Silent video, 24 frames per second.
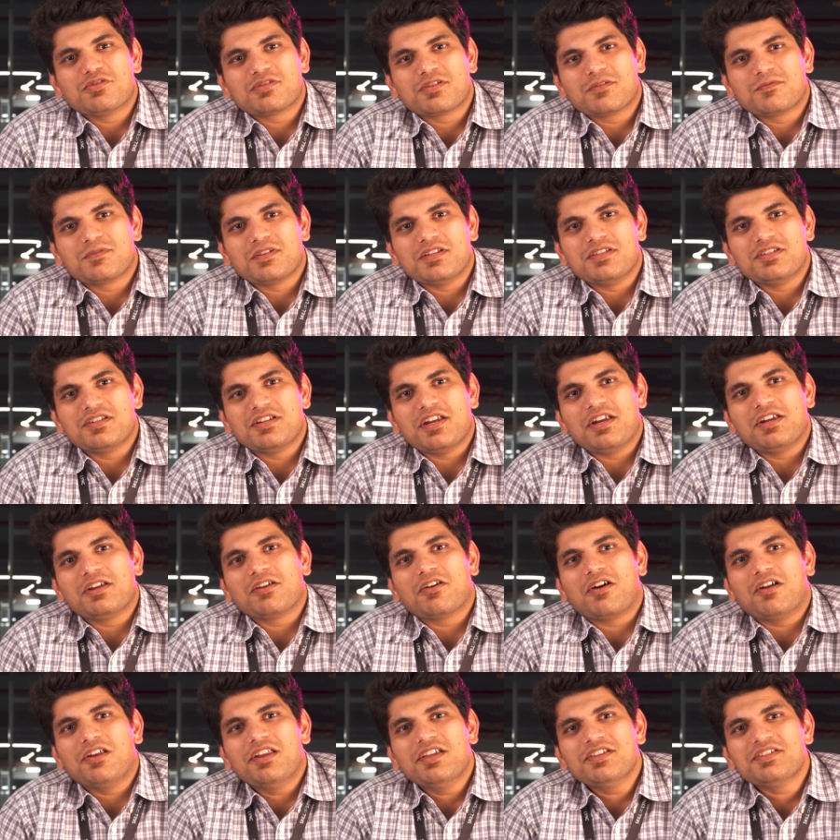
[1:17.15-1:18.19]
Joseph's
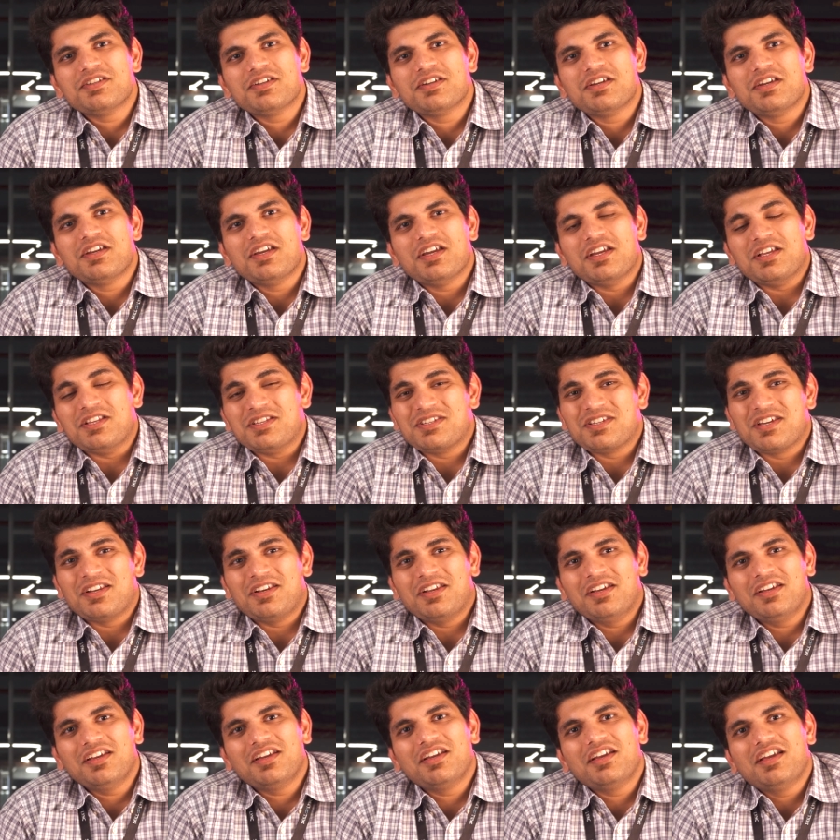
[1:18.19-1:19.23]
Engineering College in
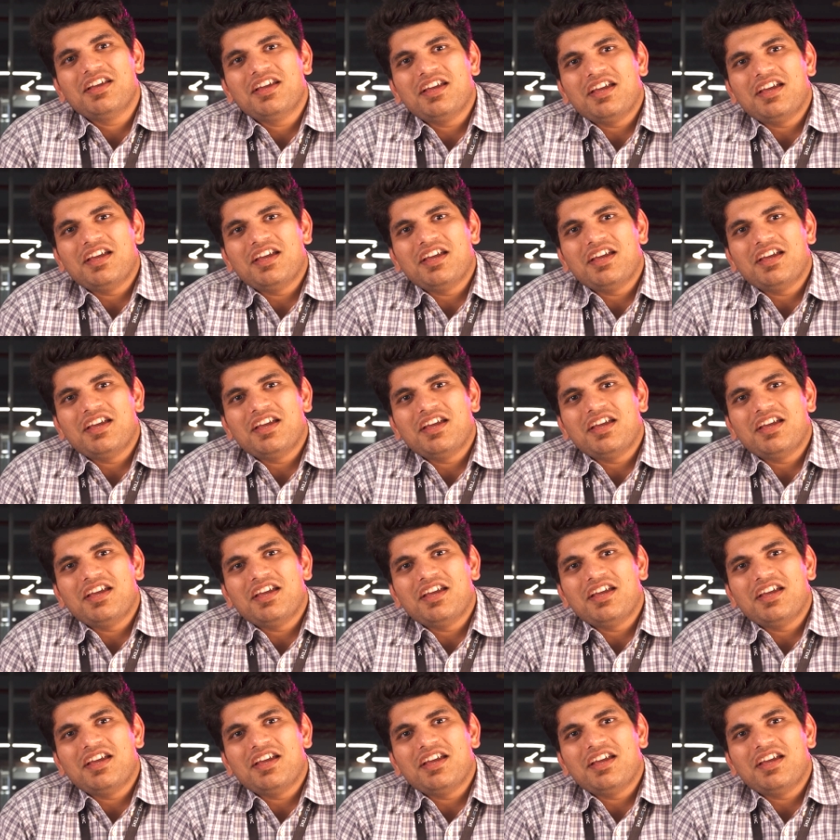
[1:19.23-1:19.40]
Chennai.